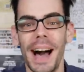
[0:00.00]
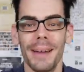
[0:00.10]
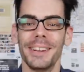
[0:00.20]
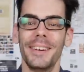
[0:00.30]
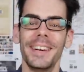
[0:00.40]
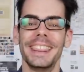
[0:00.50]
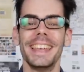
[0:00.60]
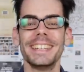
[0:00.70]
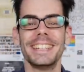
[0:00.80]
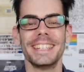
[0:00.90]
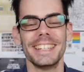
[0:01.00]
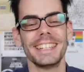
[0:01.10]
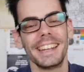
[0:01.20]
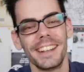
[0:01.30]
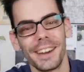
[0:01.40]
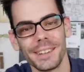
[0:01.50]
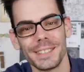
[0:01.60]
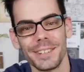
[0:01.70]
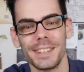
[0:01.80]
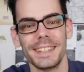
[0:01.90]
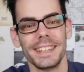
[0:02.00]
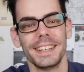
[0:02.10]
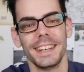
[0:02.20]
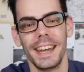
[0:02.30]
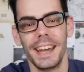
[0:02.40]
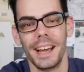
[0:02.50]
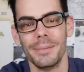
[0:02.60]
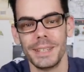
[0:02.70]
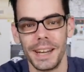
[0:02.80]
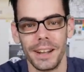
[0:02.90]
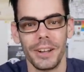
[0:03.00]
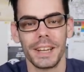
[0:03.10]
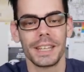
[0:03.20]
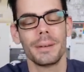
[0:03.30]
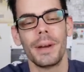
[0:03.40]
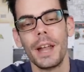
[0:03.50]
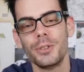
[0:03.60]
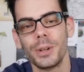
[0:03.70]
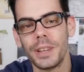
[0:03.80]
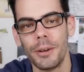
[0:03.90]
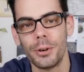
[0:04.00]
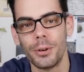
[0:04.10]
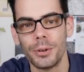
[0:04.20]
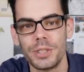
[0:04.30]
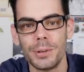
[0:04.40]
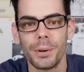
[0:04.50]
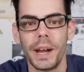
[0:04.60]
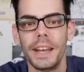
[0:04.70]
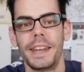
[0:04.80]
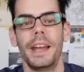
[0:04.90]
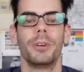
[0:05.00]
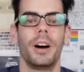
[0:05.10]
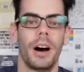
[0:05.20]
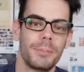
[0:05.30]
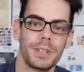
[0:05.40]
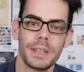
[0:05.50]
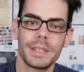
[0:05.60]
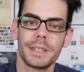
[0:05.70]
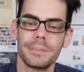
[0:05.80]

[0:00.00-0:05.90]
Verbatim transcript: I'm Noah, this is Analog Resurgence, and today I'm taking a look at some entry-level Super eight camera options.